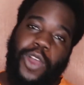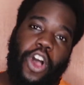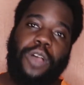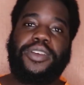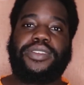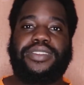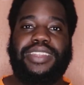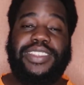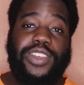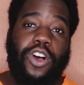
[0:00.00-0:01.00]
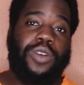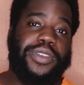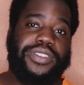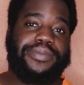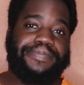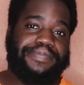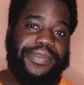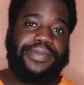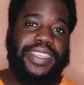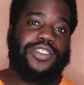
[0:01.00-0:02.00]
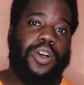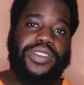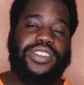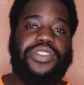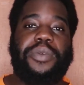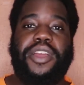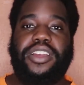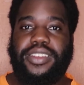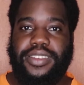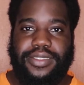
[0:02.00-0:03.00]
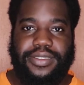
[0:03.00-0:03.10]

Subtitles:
Almost. He's almost on the mark.